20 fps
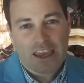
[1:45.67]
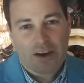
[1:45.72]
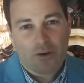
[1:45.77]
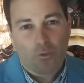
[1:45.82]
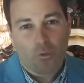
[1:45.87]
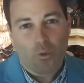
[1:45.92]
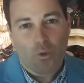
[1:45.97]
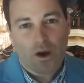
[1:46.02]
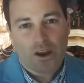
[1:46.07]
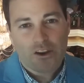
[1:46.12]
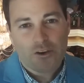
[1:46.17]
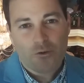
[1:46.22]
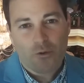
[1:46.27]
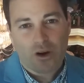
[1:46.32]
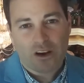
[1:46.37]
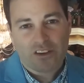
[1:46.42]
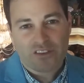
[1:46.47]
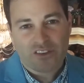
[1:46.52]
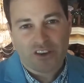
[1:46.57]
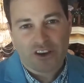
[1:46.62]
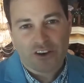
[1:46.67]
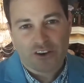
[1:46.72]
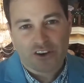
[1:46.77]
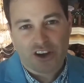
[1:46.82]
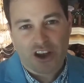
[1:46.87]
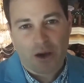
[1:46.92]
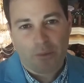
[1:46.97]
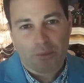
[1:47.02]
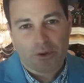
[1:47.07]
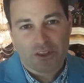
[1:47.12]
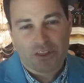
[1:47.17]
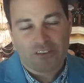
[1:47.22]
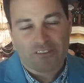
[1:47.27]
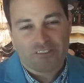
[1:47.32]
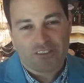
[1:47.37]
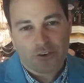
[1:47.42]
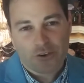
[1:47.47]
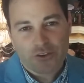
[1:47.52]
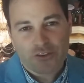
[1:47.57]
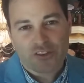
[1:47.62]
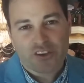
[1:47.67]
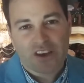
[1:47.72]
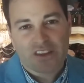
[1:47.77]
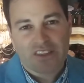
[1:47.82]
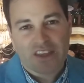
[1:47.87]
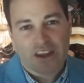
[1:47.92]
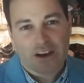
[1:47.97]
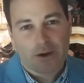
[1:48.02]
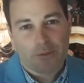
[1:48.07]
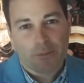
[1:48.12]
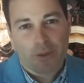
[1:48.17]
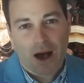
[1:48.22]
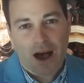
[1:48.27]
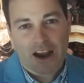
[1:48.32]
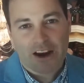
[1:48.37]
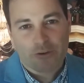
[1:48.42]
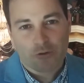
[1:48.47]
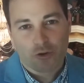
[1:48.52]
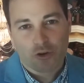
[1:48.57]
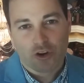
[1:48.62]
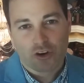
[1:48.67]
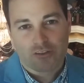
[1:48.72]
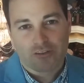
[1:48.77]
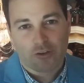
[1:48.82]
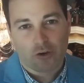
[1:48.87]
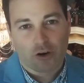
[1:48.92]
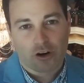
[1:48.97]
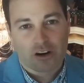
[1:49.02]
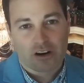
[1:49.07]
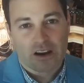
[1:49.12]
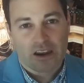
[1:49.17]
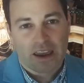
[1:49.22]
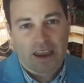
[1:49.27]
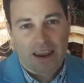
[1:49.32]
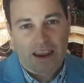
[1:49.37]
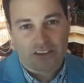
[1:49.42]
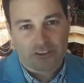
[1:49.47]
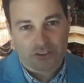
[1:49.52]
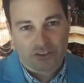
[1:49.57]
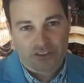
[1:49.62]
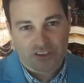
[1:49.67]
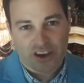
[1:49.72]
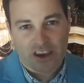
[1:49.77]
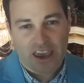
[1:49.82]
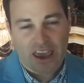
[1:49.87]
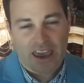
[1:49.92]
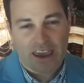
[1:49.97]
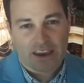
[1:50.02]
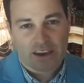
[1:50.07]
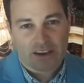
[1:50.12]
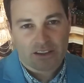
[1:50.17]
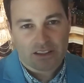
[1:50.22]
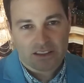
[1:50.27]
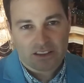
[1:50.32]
when you want to sell your company, the first thing that a buyer will look for is will say, hey,